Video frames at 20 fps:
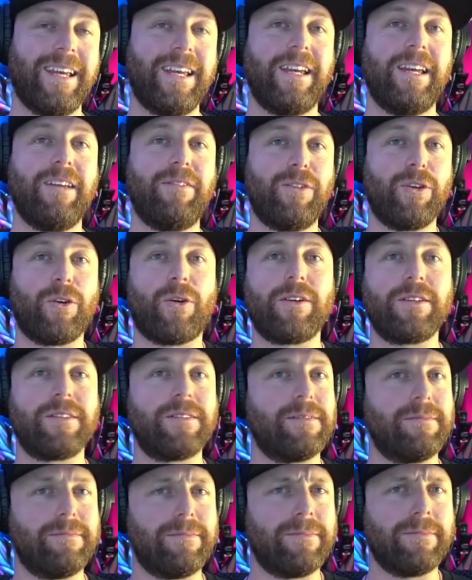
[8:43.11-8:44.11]
If you're
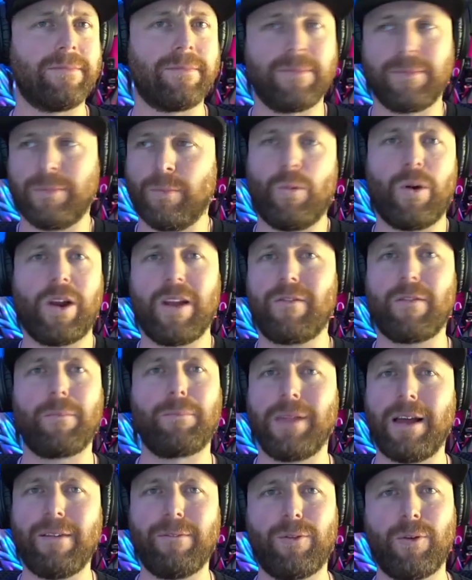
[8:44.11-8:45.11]
on whatever
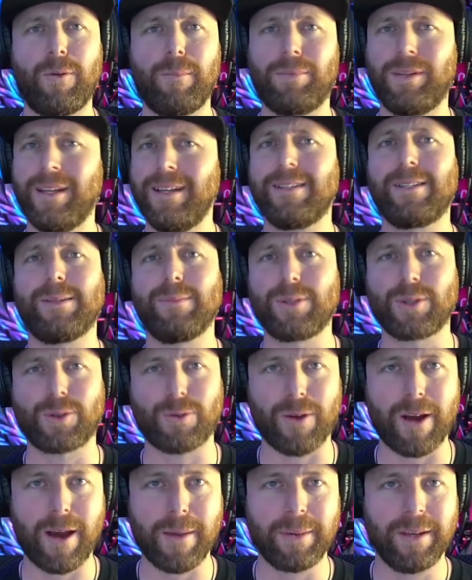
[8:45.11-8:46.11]
platform, please
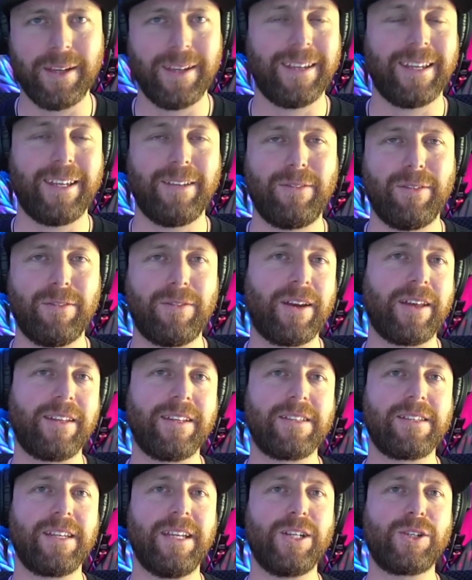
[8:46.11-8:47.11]
subscribe if you found
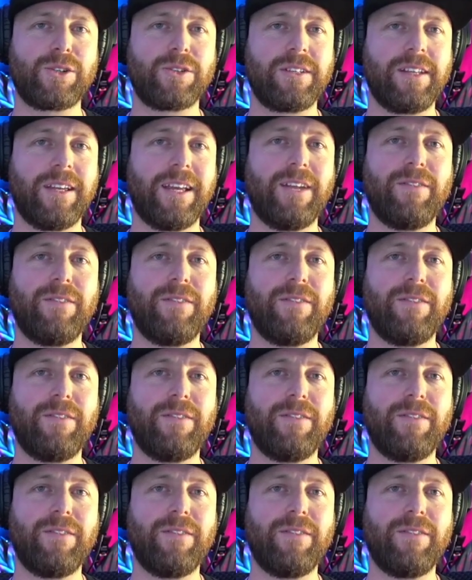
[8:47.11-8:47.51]
this interesting.